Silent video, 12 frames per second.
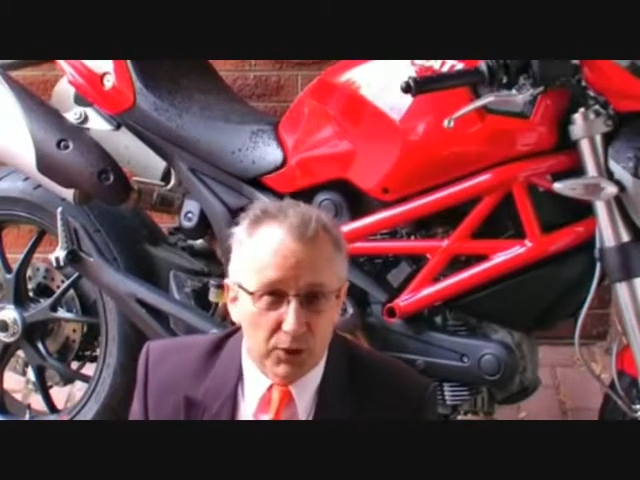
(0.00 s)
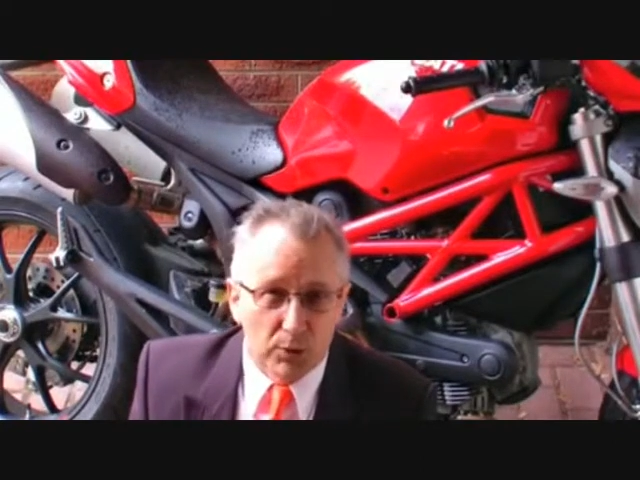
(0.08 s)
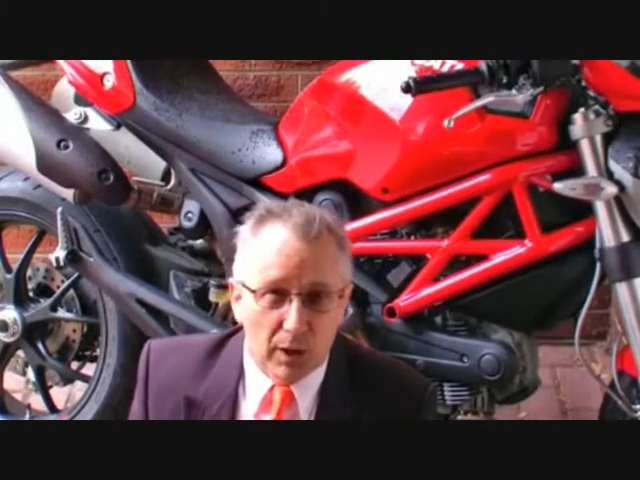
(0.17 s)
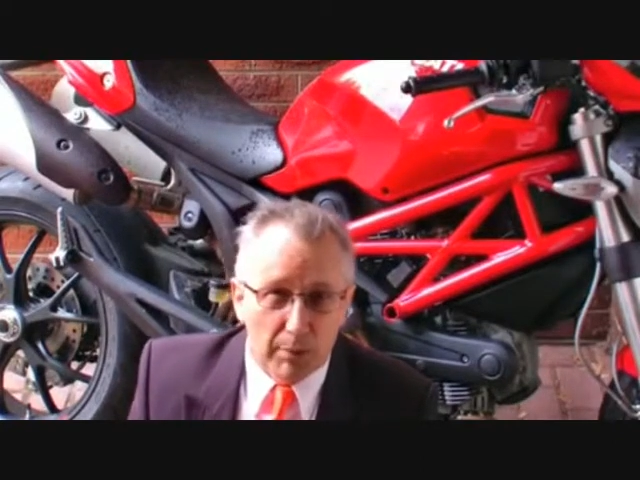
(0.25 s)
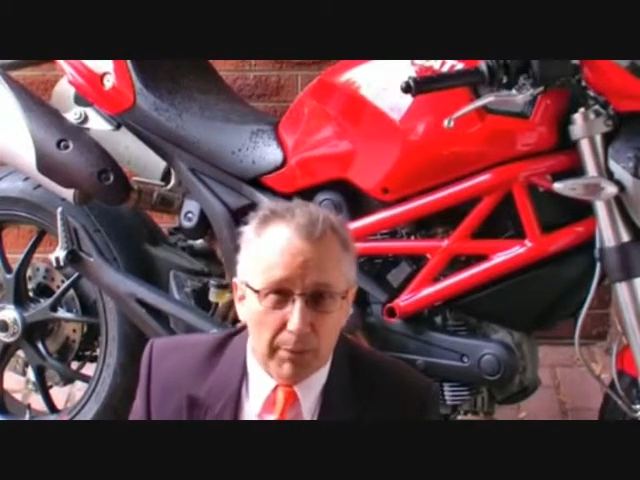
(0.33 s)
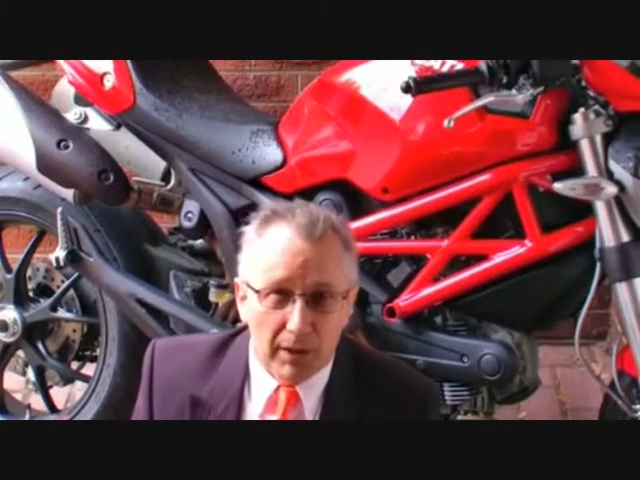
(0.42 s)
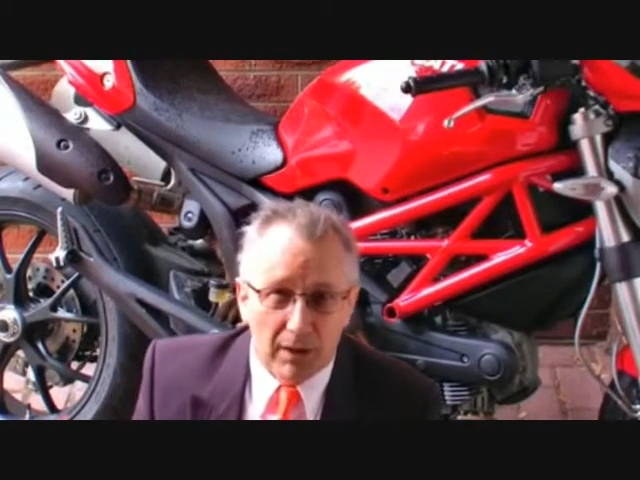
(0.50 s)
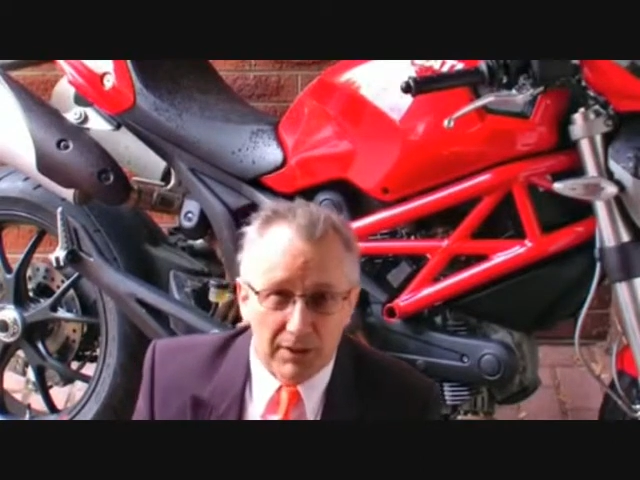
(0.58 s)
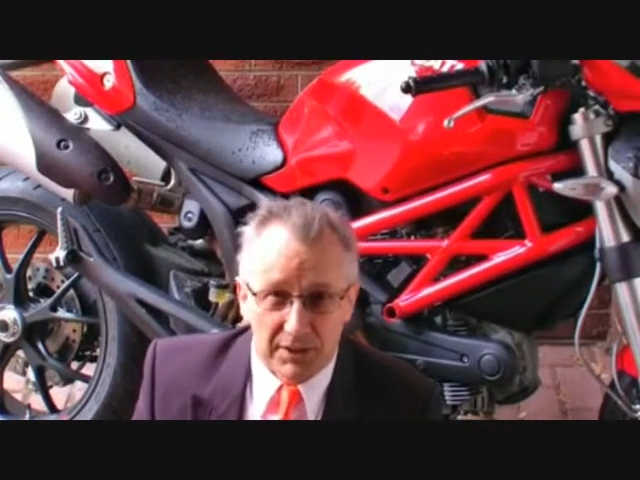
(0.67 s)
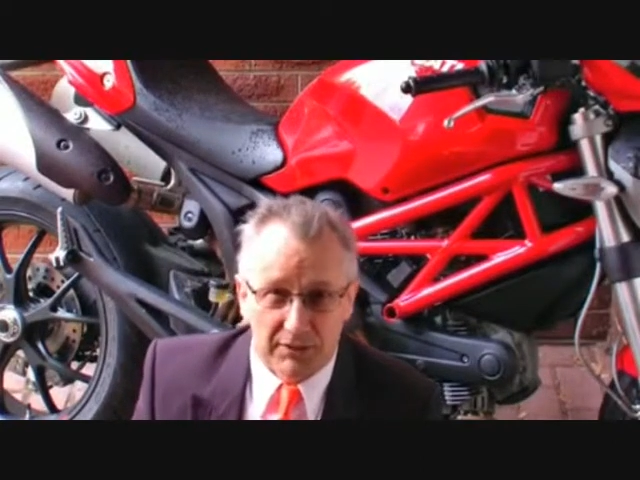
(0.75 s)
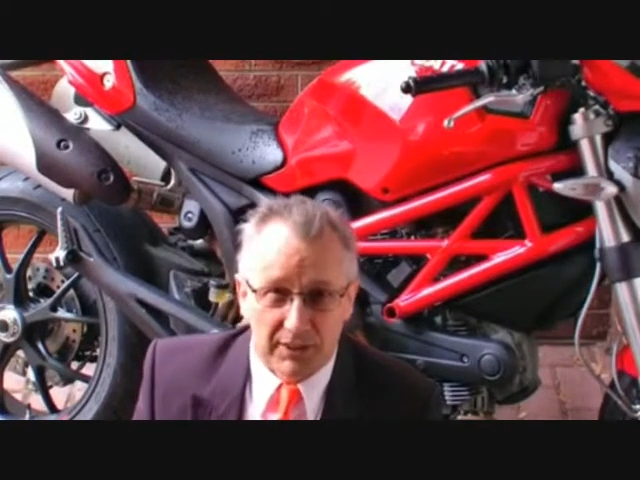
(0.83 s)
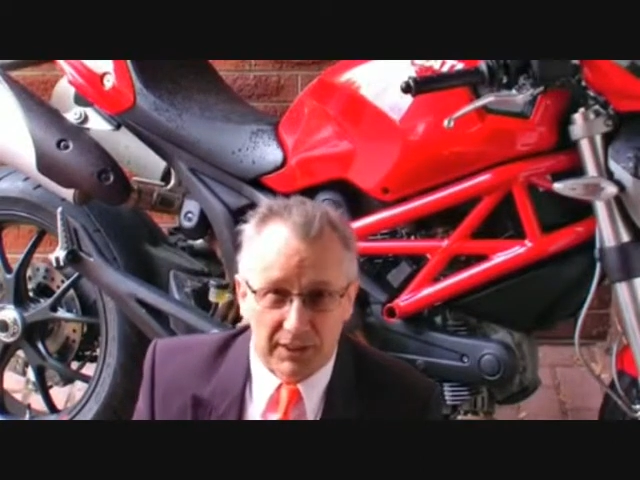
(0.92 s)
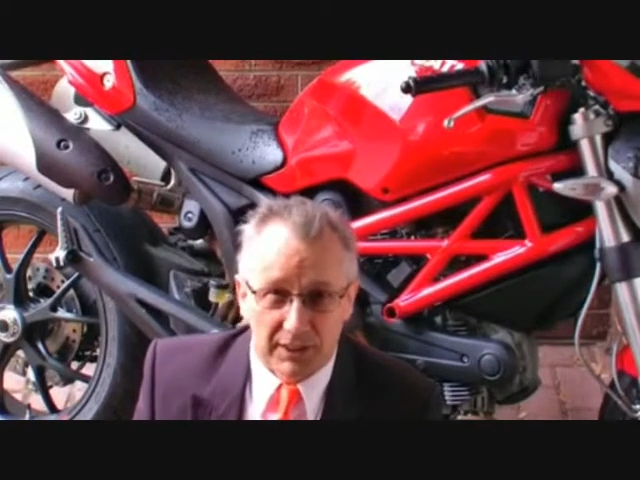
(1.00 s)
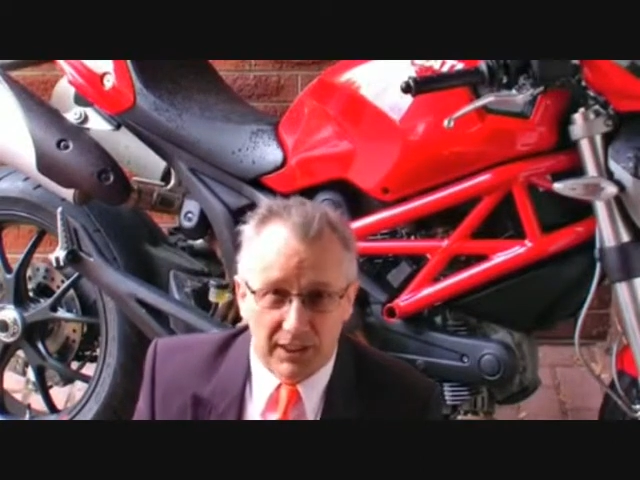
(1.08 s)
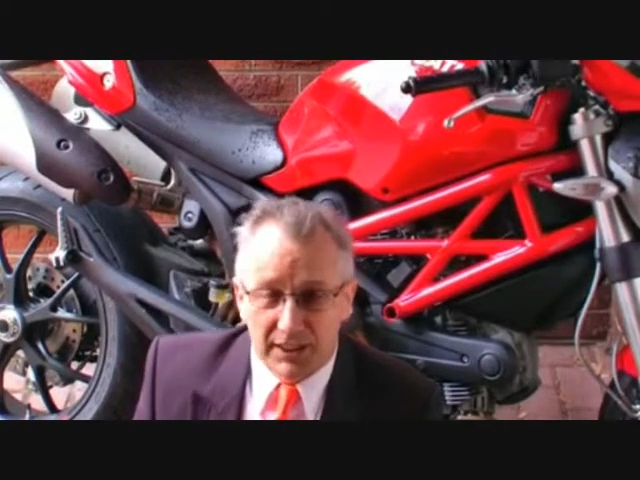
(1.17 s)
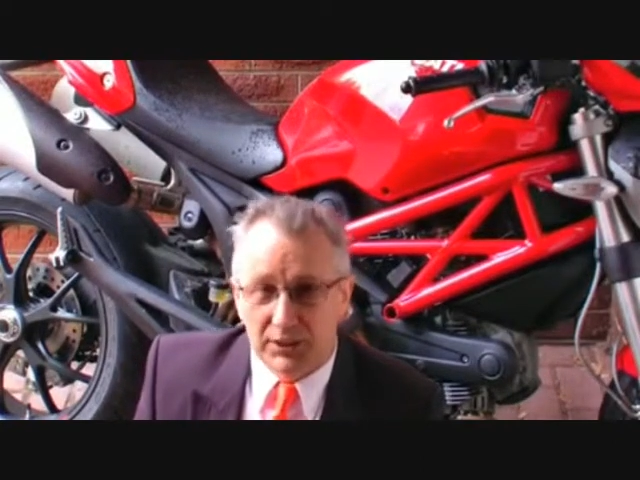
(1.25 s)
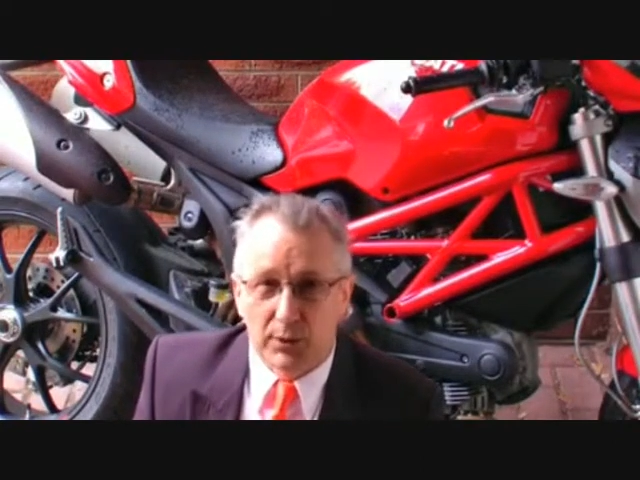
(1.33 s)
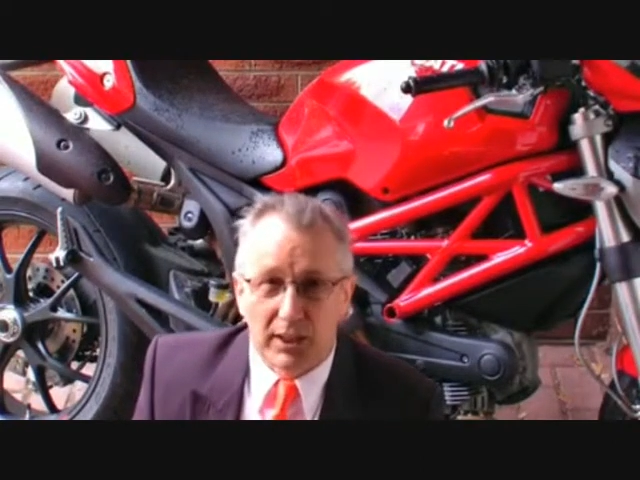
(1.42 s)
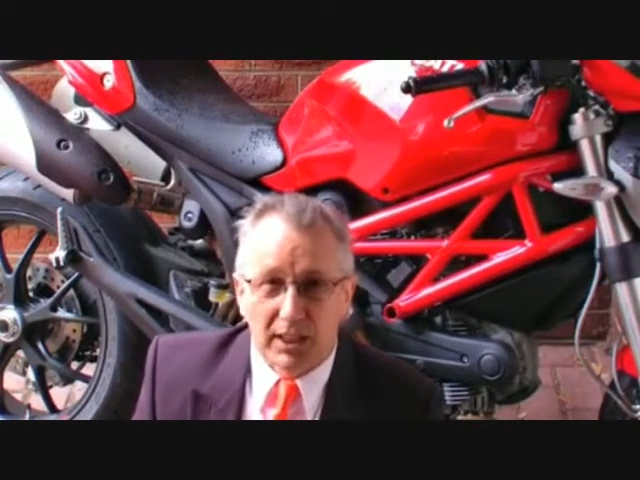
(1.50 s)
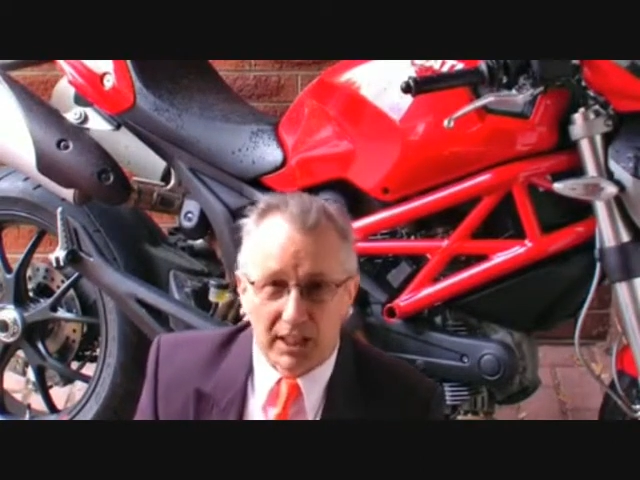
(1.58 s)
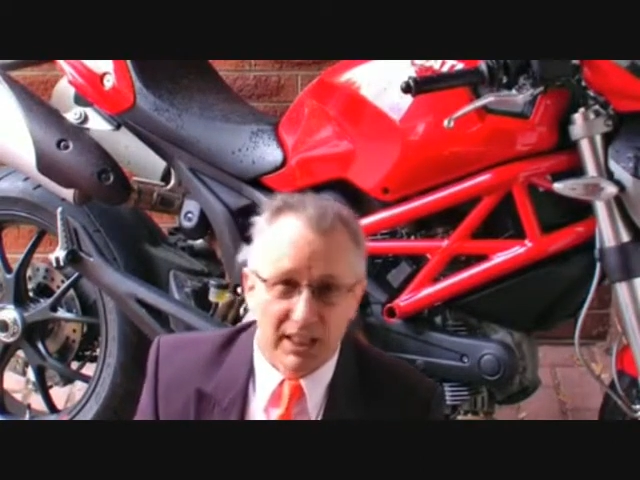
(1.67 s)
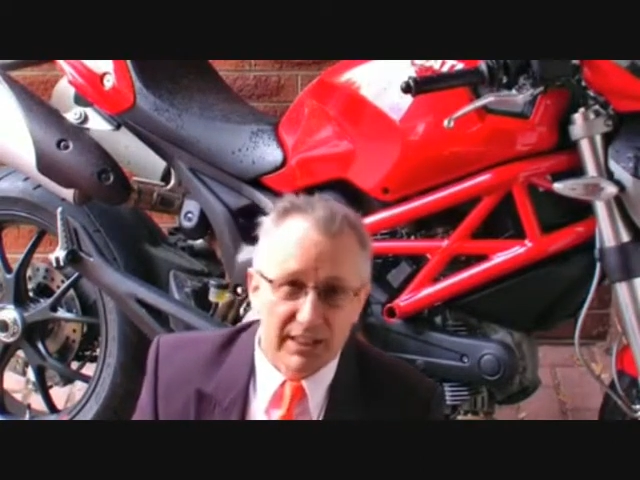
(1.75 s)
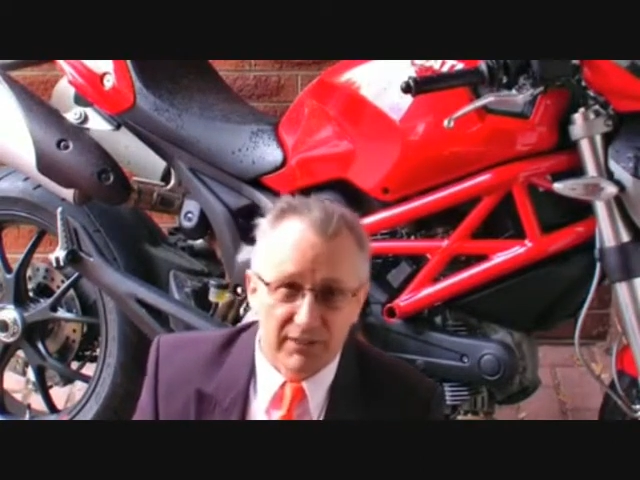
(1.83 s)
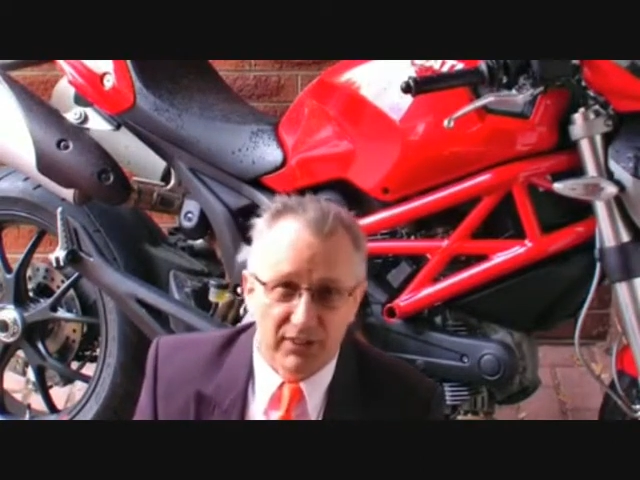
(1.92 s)
because you have
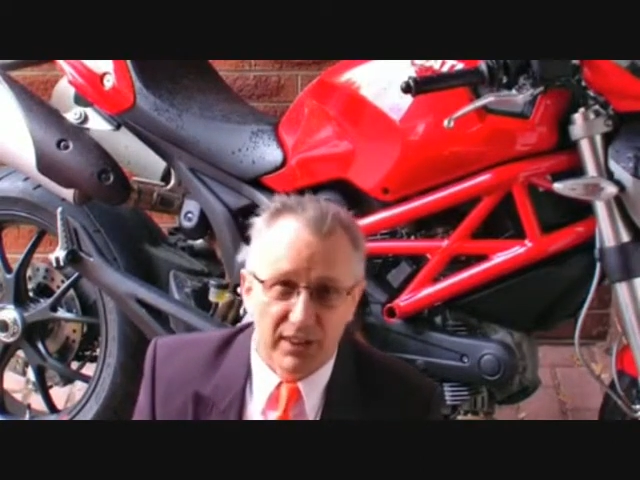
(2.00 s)
selected